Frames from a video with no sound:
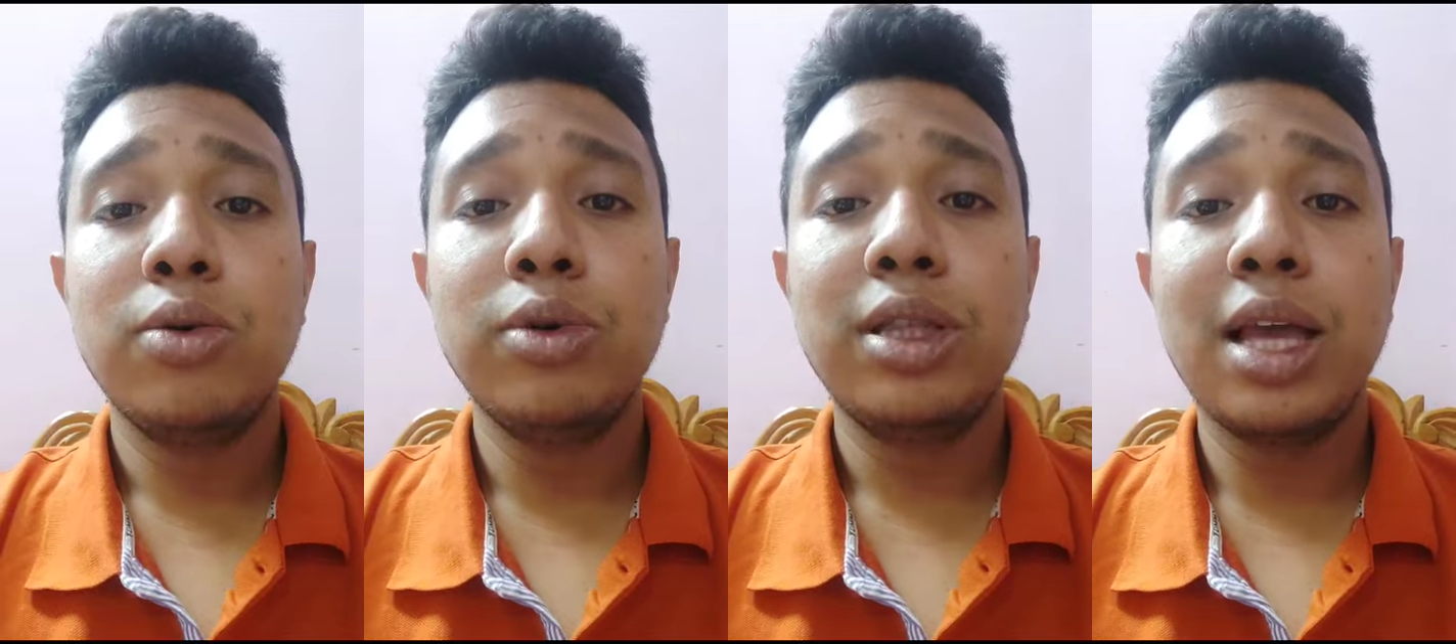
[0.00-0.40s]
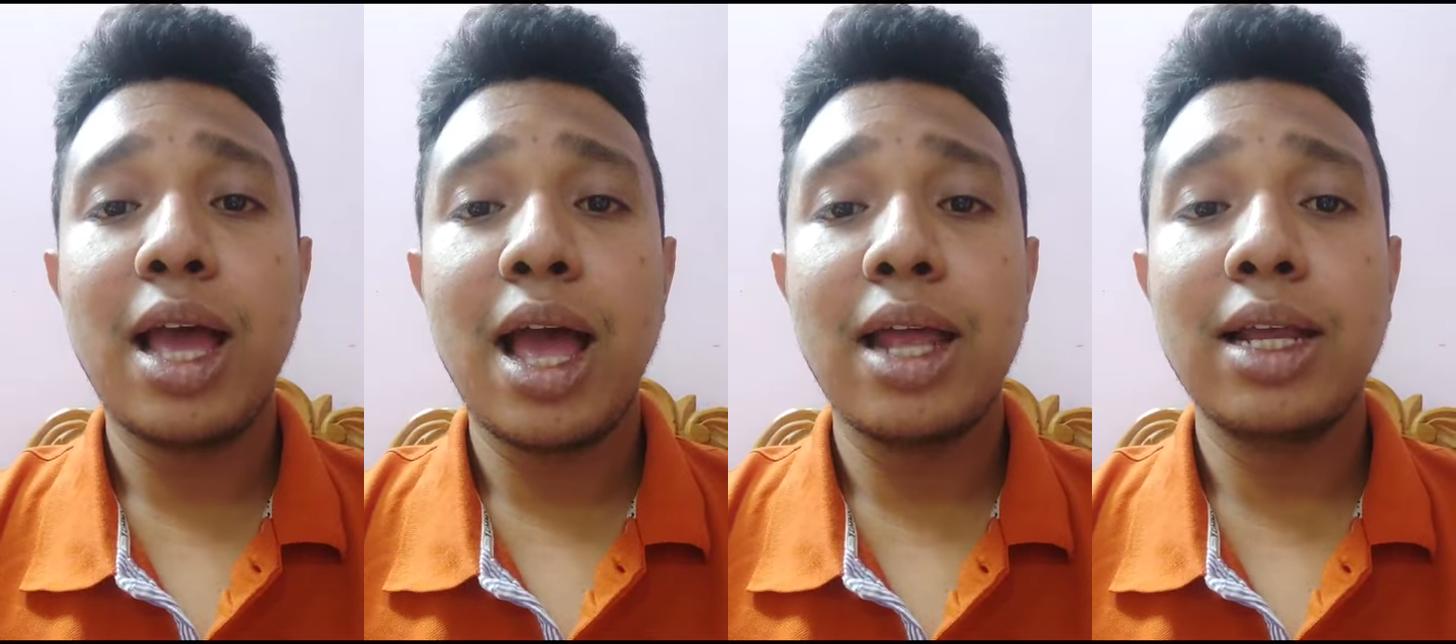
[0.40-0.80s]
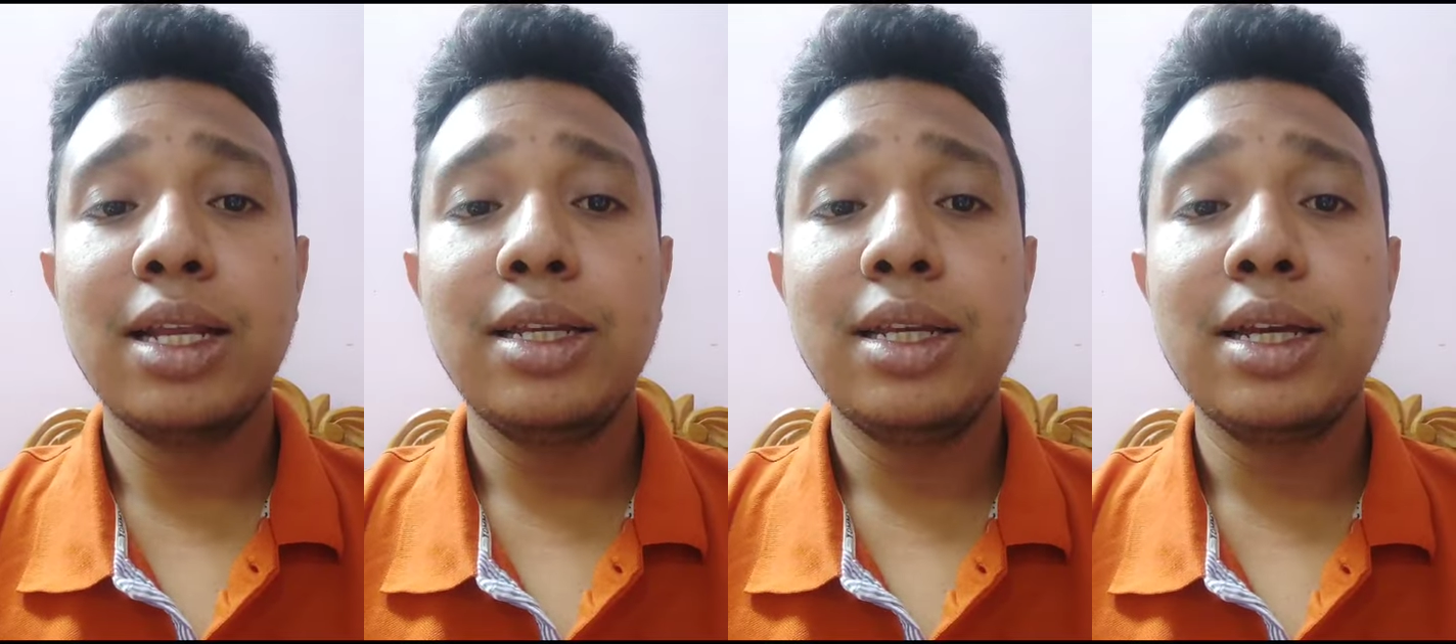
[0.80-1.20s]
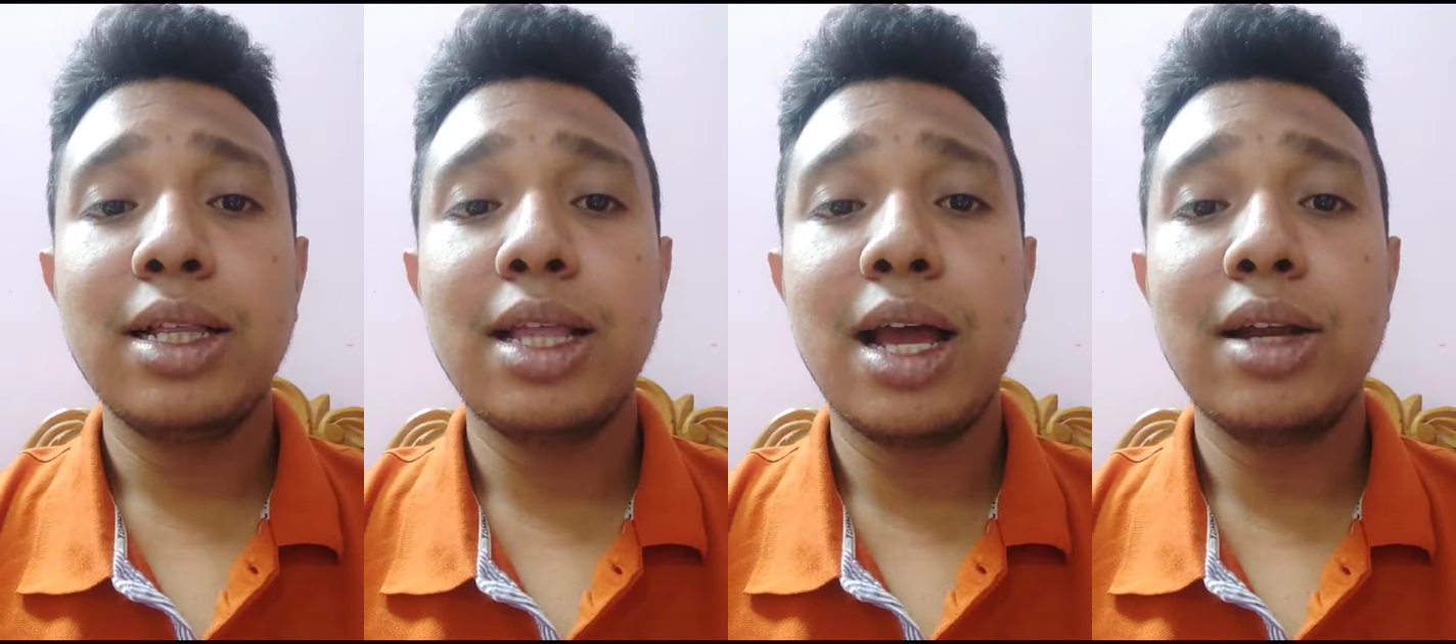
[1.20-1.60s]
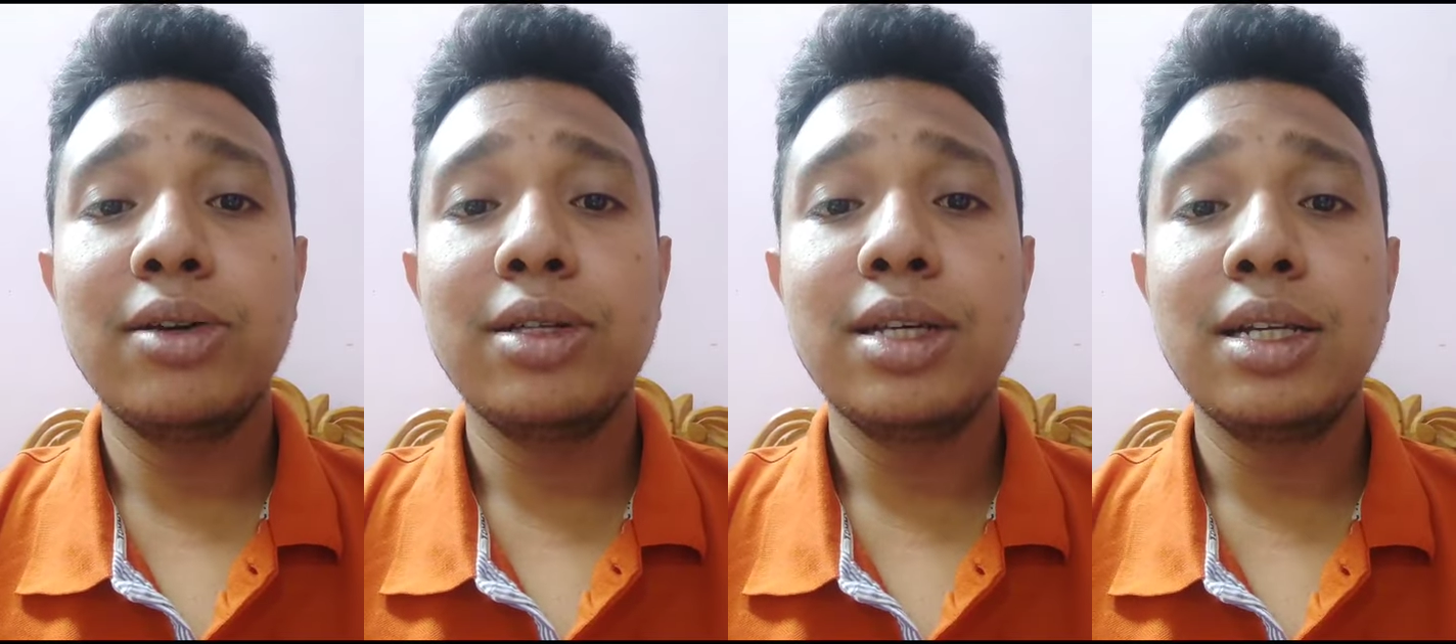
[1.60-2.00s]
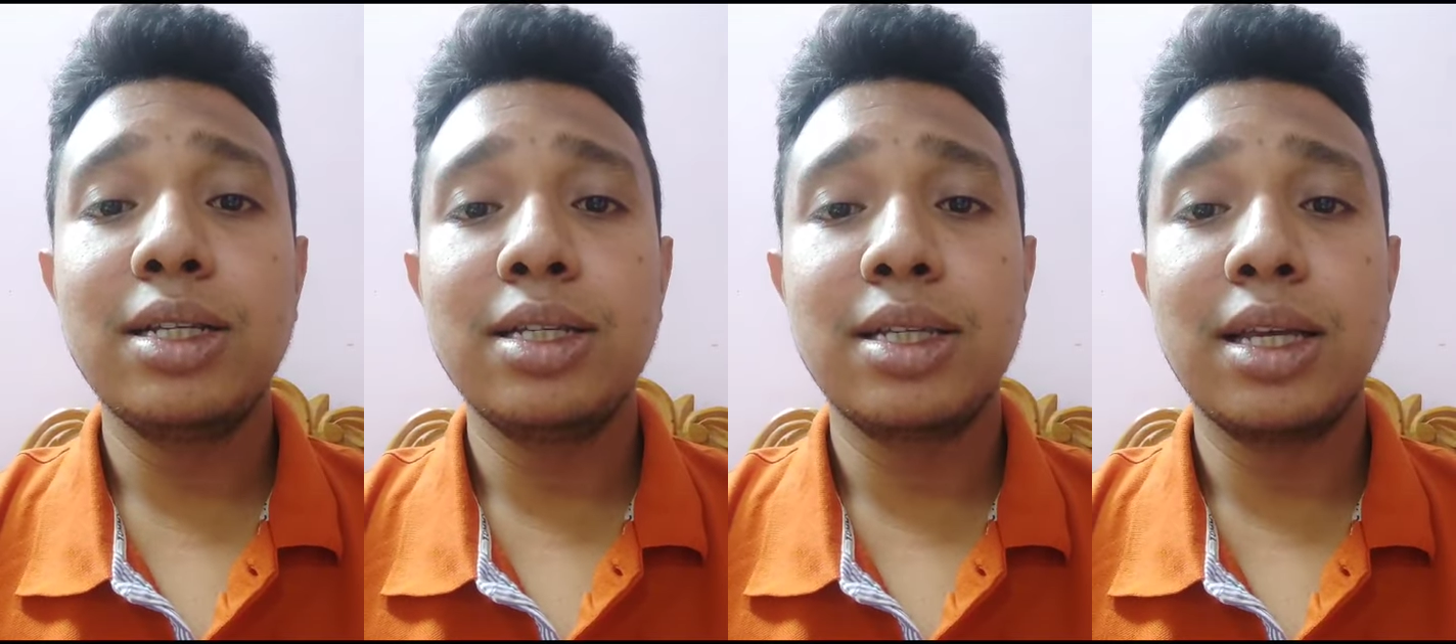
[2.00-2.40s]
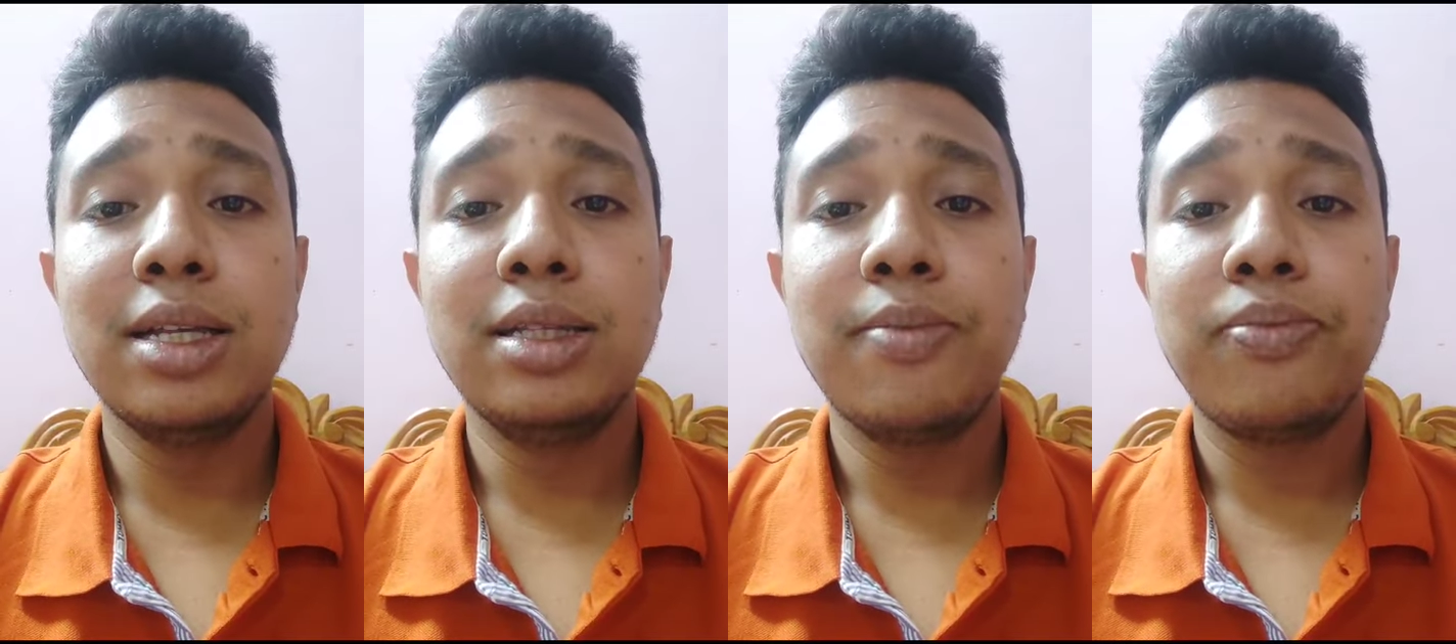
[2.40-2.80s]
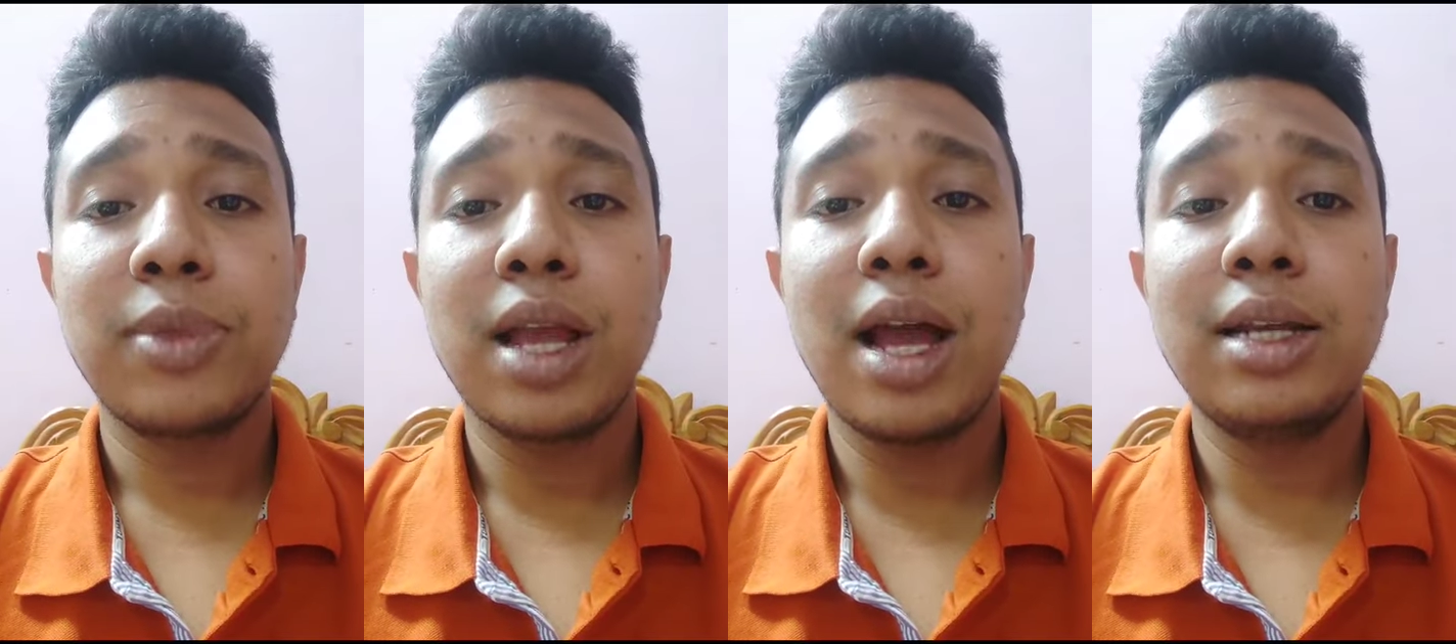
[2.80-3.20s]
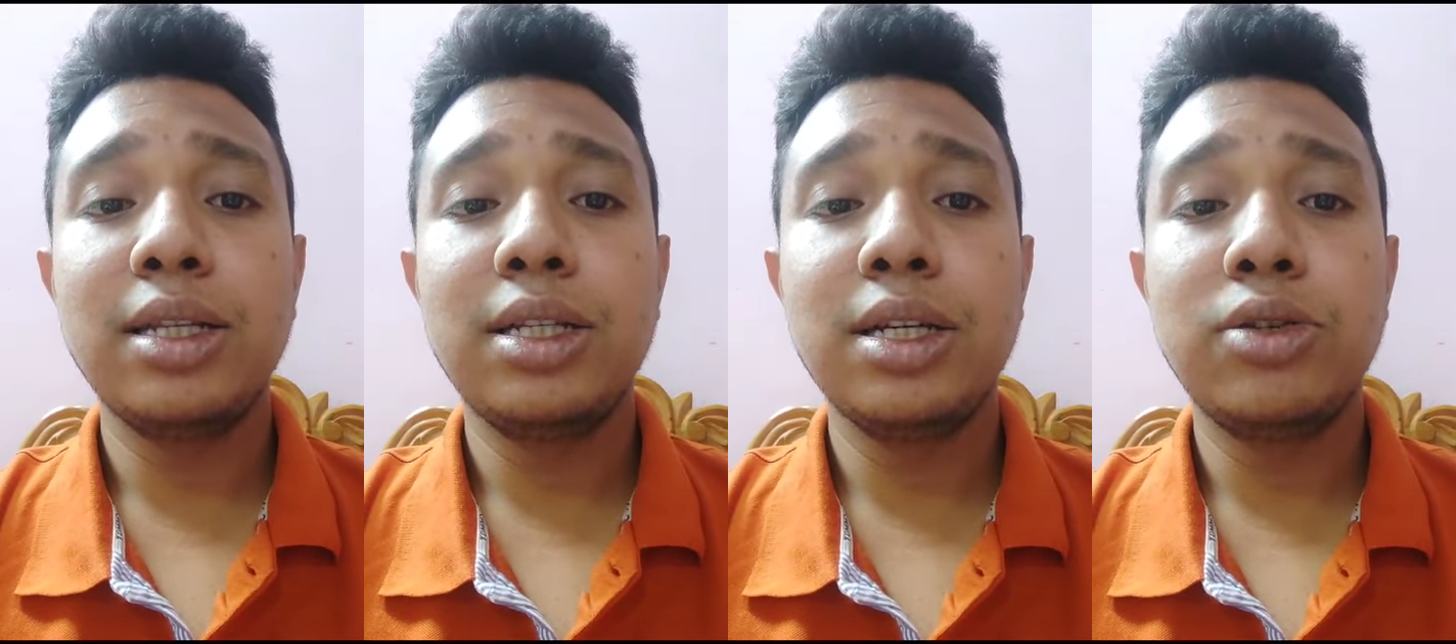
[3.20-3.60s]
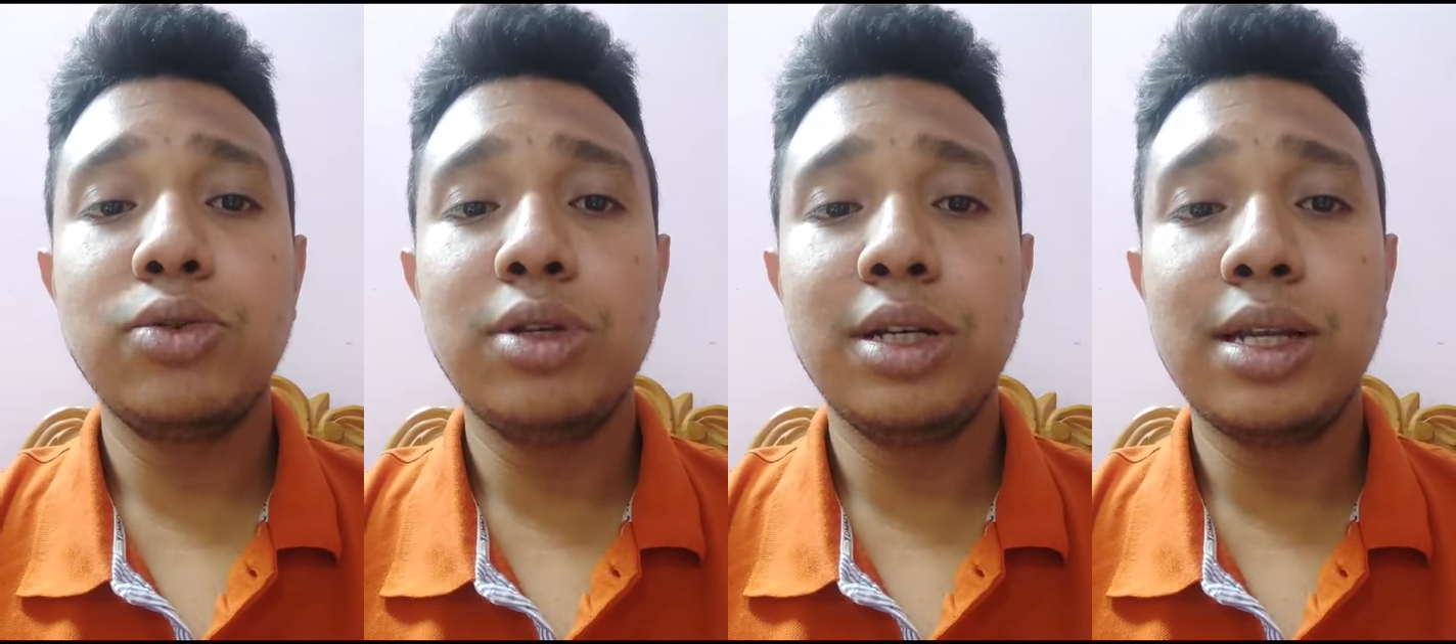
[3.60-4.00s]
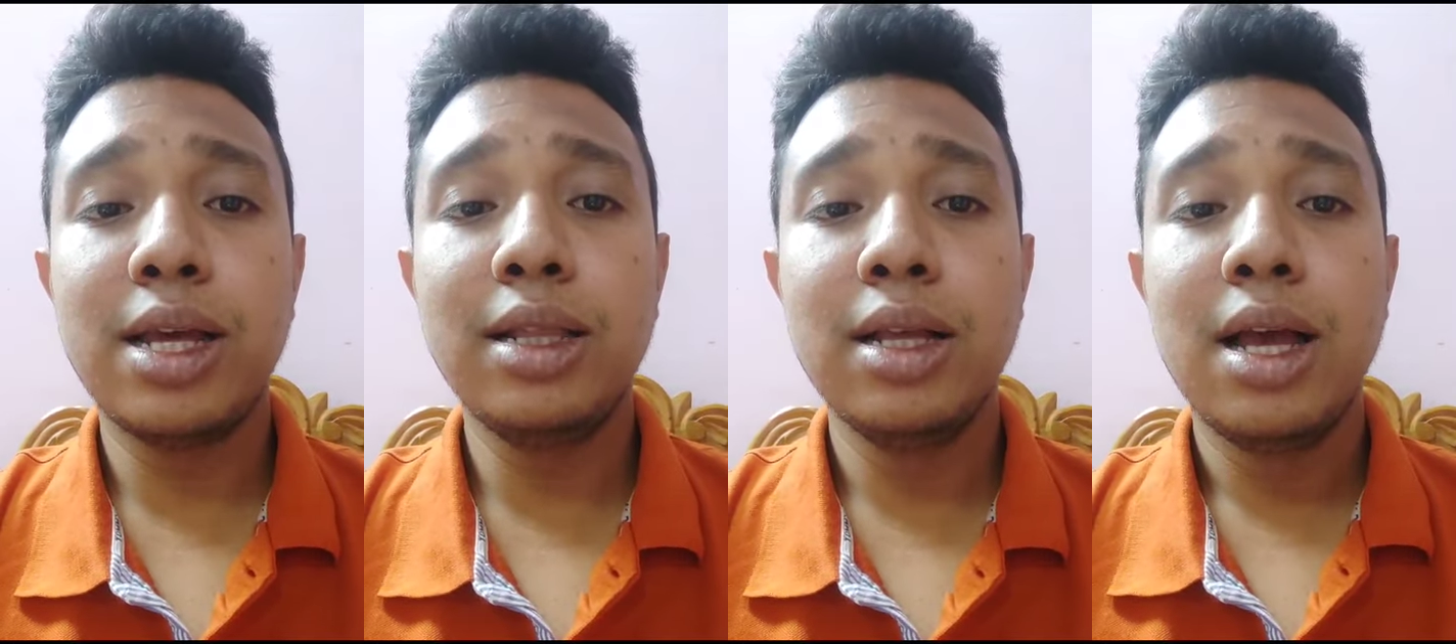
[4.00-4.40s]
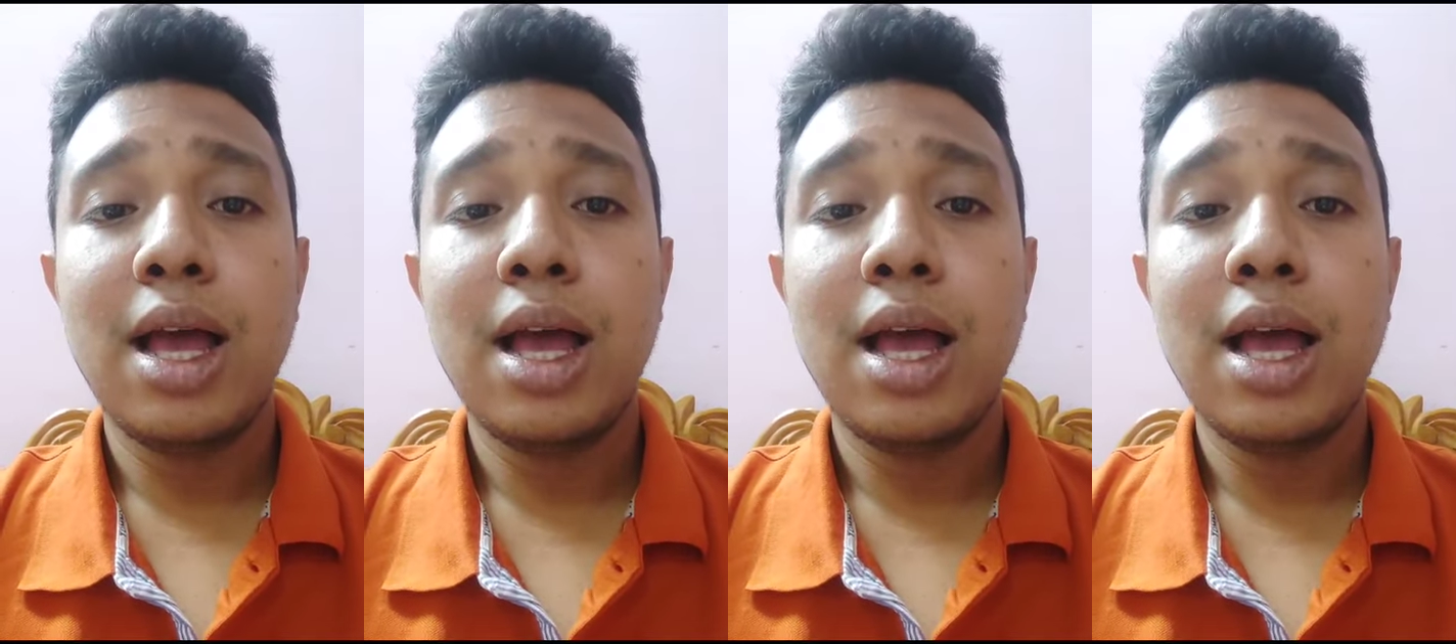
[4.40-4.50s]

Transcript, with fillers: with analytical and research skills, attention to detail,